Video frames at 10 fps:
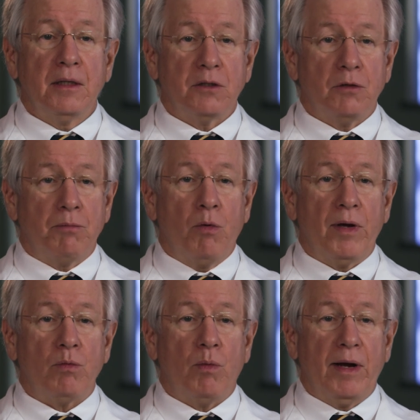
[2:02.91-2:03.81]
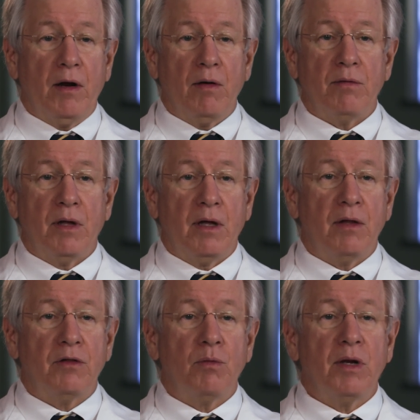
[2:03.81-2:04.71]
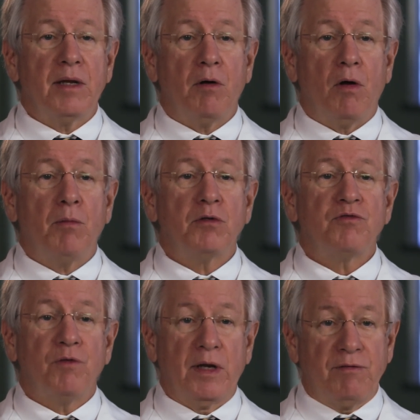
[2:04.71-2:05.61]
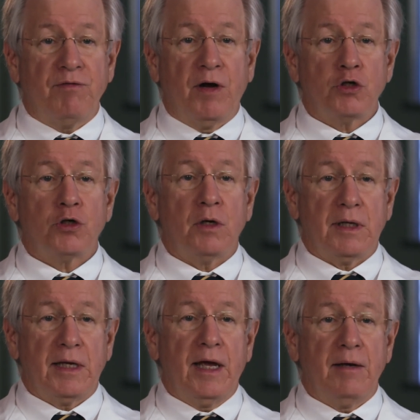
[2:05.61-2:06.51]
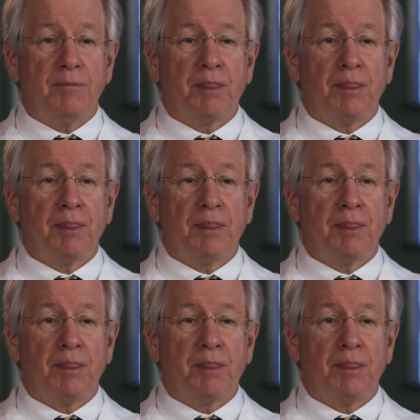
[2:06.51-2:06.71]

to the point where uh, they're really almost fully functional again.